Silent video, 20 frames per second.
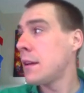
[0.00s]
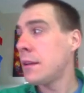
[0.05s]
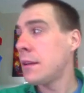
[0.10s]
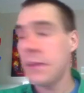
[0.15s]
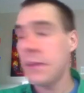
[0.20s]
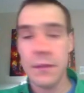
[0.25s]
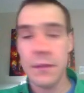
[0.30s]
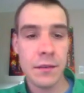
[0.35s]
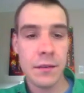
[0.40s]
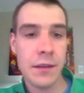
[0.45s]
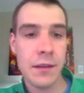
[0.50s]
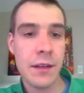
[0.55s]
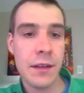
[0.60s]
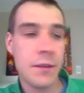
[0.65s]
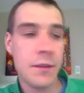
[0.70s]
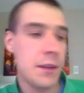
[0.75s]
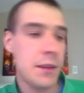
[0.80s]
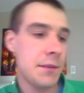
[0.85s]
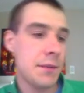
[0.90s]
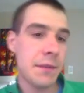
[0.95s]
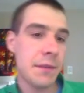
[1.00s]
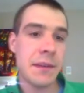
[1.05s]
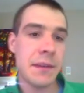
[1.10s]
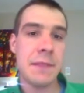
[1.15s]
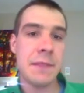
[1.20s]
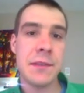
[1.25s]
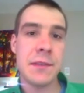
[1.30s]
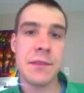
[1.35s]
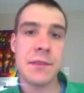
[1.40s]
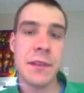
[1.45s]
All right, grade 12
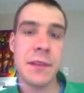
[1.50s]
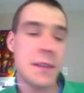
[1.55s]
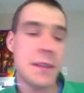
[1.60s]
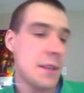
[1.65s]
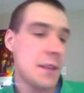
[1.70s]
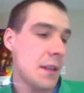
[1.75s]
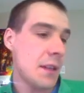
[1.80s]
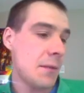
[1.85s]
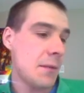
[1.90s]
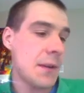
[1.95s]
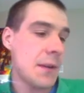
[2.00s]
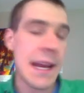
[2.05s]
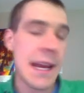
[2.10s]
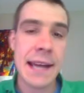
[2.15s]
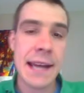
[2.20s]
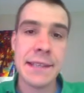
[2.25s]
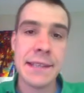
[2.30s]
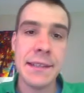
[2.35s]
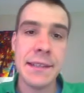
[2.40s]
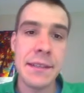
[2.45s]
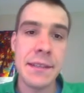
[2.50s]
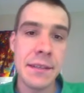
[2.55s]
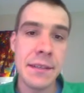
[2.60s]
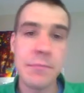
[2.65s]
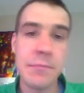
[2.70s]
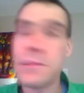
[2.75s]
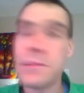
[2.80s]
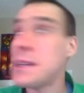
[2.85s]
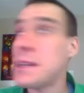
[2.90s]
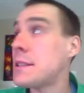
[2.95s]
chemistry. Let's talk about acids
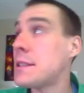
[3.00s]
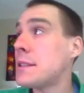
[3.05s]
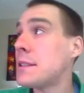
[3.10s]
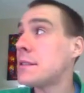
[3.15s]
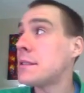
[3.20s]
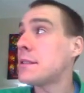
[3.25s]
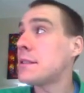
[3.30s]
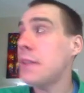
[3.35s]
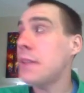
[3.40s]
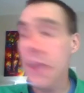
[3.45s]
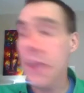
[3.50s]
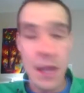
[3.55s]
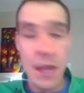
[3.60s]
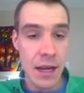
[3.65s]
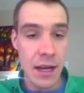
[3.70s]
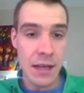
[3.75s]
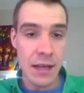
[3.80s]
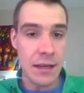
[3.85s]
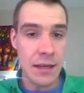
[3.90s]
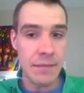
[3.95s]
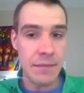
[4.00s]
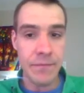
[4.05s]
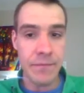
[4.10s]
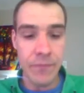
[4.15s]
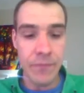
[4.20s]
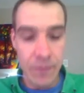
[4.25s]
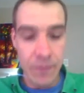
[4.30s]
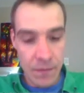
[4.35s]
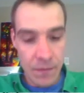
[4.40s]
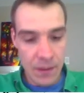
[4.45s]
and bases.
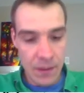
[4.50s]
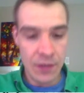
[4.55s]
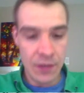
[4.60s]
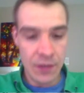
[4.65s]
Here's